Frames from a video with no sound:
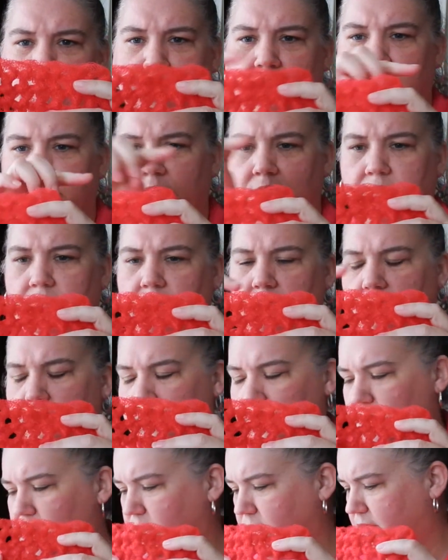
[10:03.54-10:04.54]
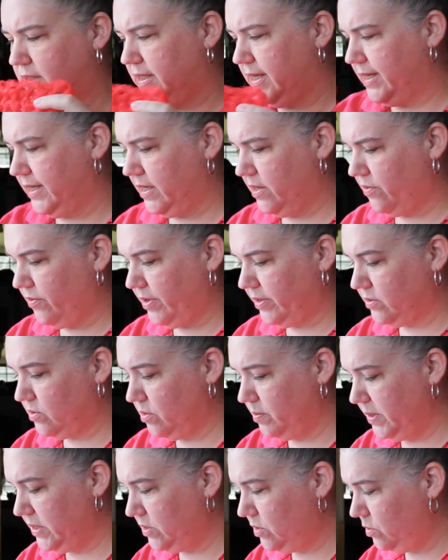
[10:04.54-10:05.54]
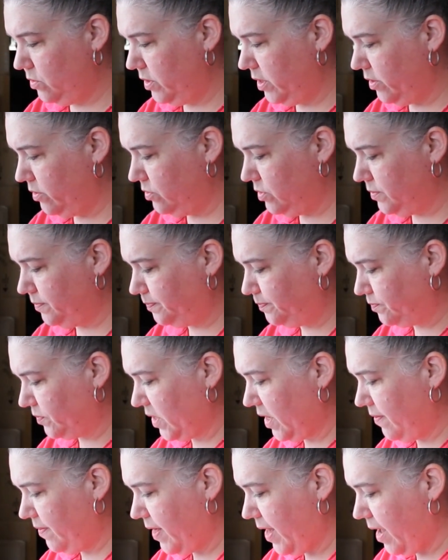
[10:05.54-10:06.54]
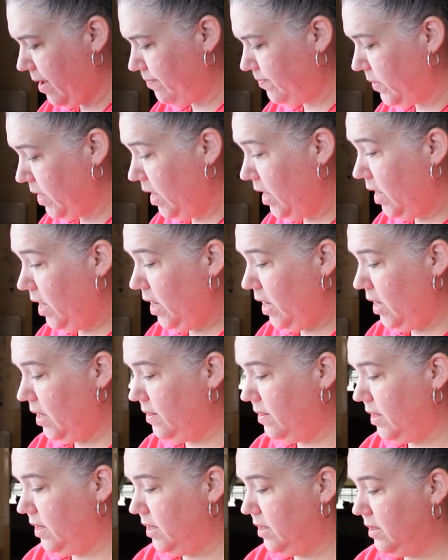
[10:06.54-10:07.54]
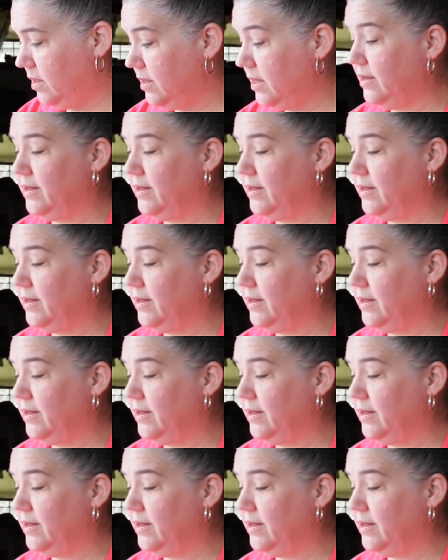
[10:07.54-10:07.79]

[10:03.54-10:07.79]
and then just zigzagged it around. So I made two of those and that. And then